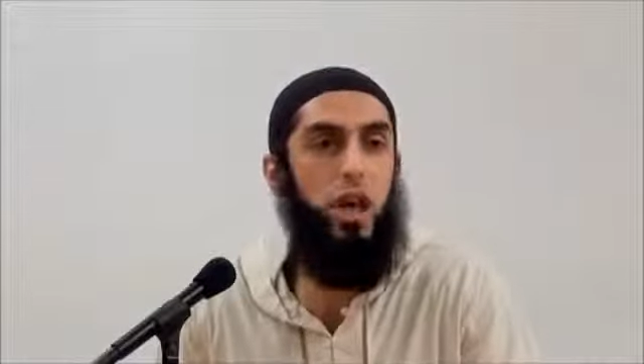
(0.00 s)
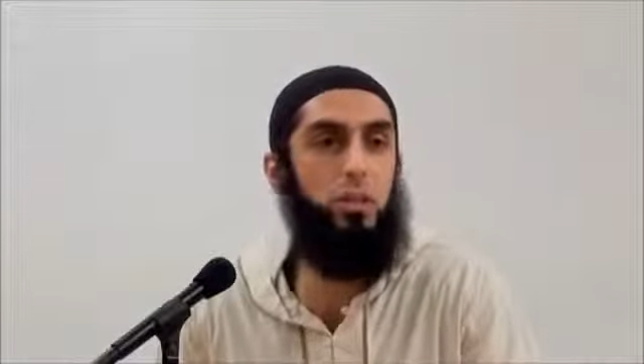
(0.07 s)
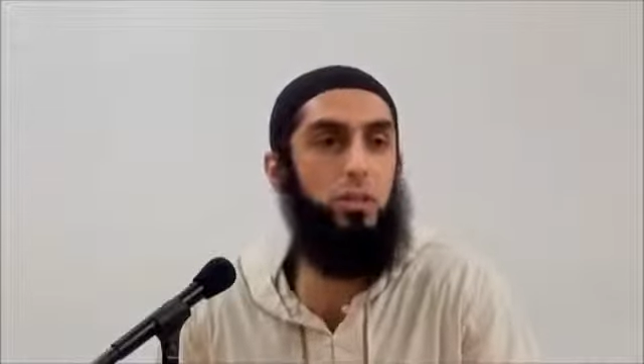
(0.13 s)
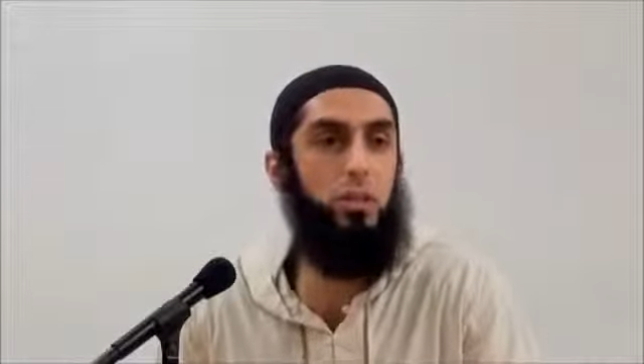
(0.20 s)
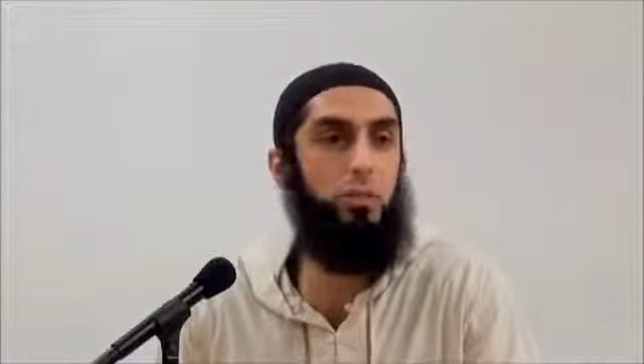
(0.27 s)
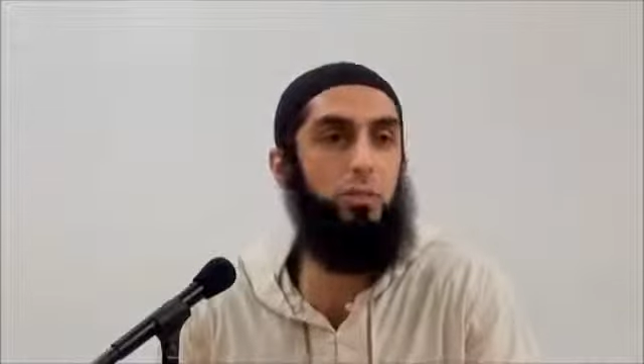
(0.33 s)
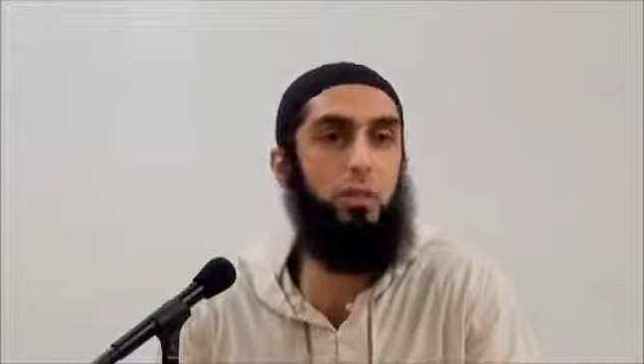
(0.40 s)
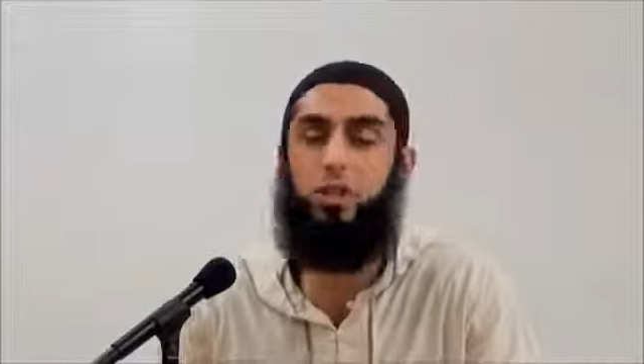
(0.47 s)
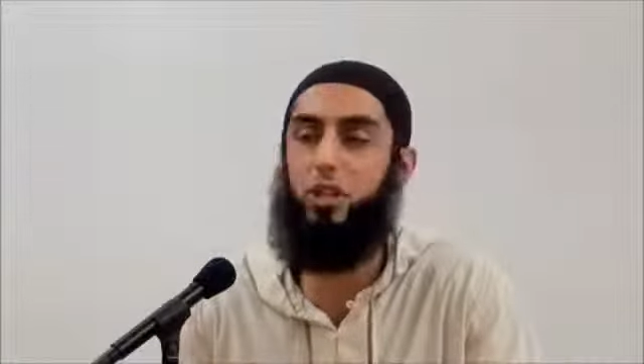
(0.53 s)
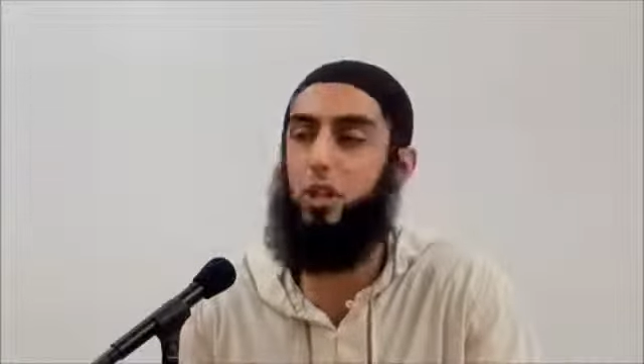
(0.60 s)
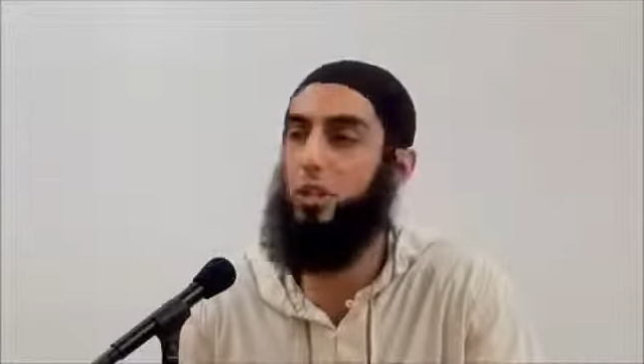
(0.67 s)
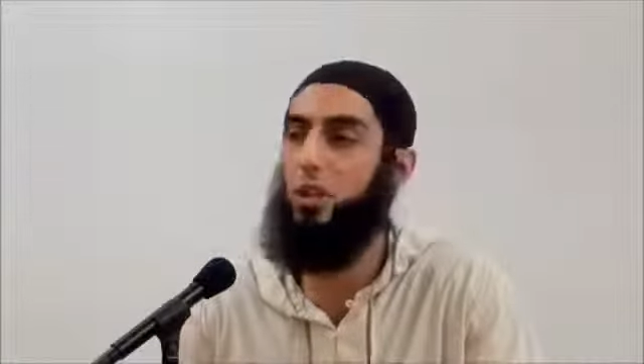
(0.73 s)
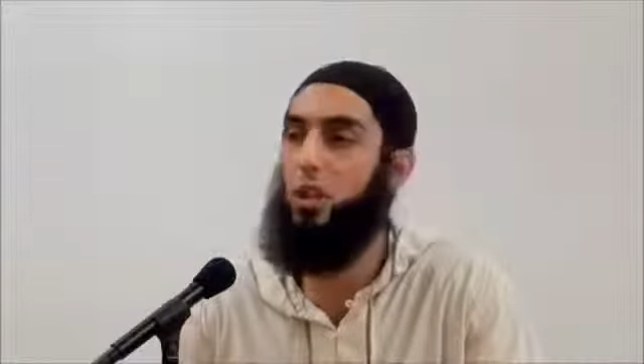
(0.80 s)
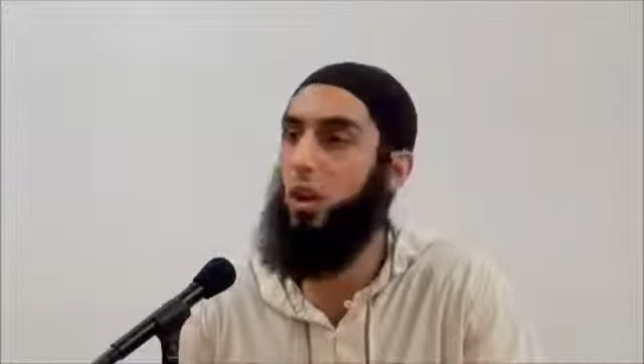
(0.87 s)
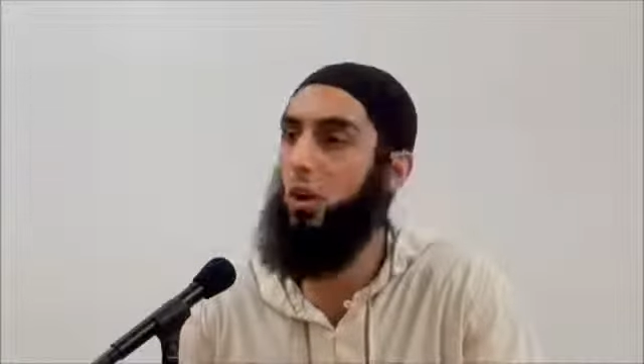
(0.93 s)
time can be
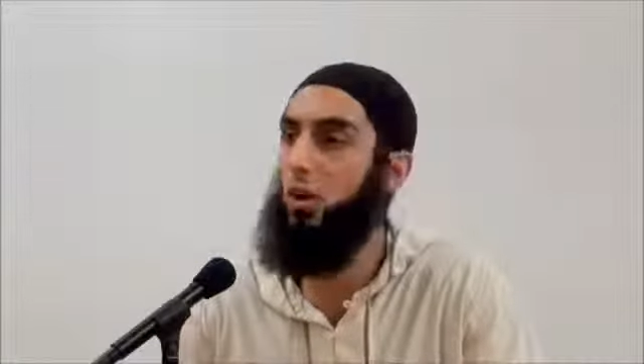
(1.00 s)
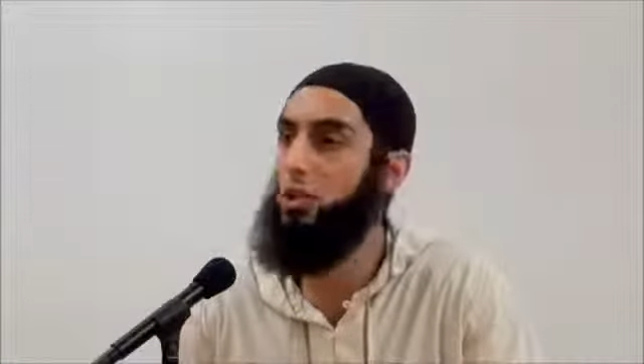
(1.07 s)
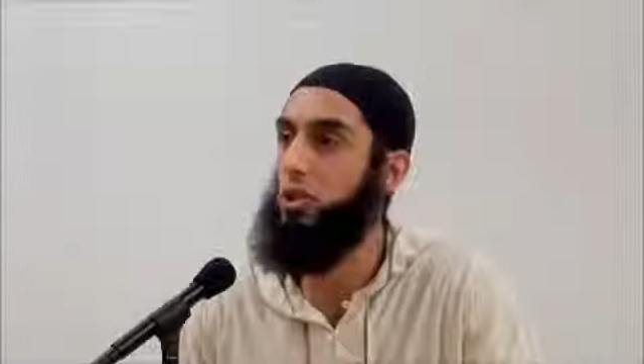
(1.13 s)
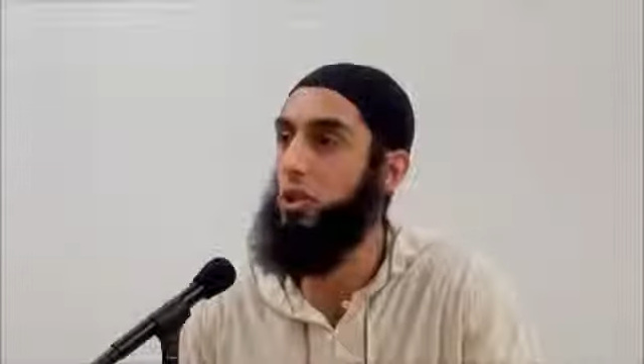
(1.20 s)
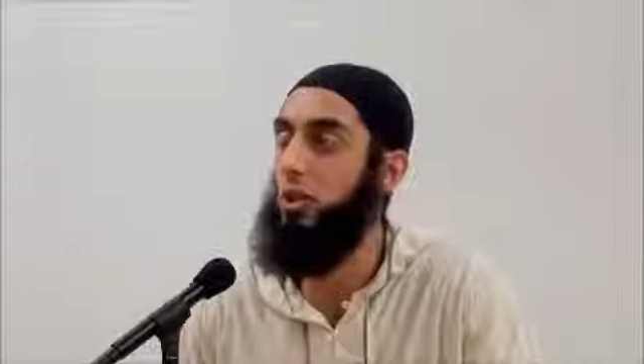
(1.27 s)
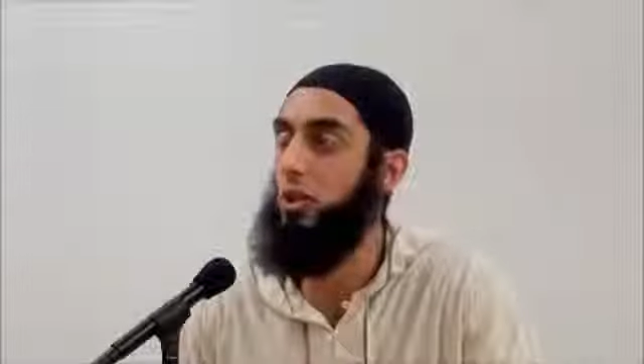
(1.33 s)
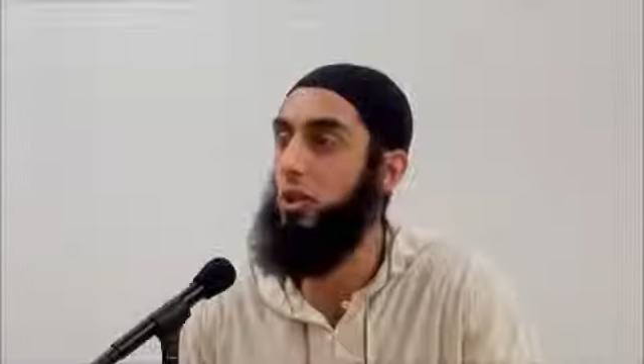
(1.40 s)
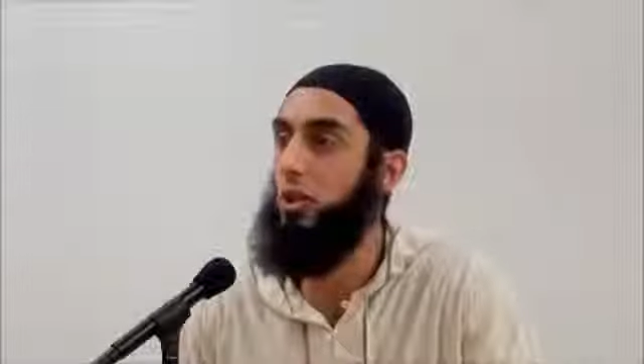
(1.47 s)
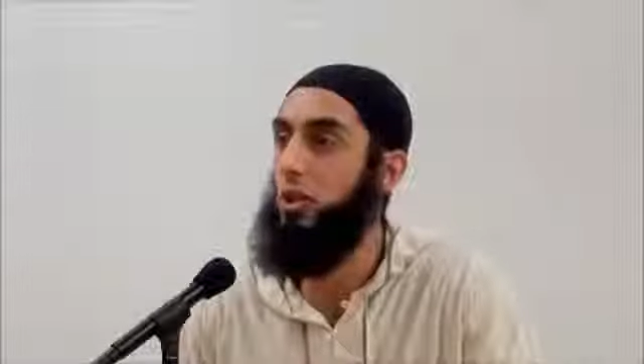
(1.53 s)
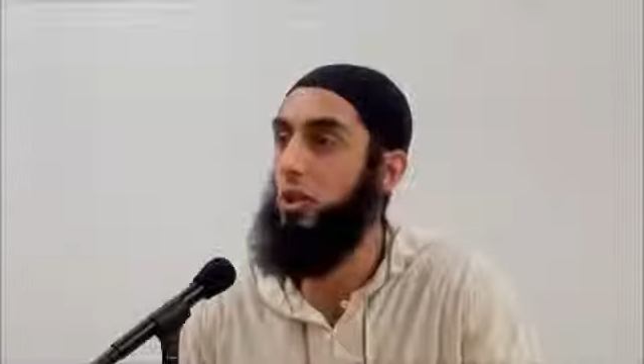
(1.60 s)
sold in the auction.